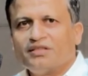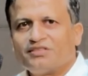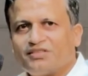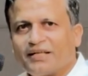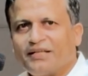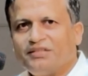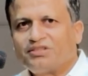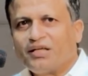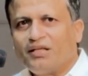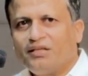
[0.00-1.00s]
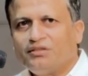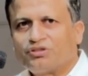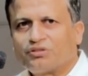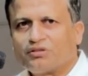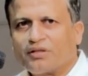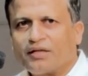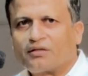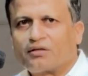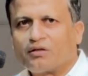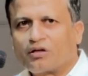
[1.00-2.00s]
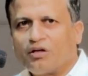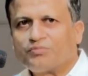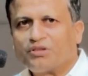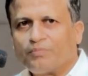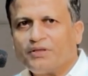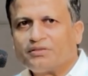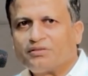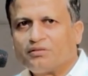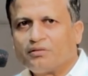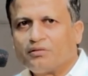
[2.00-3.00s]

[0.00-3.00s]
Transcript: Second challenge that comes up is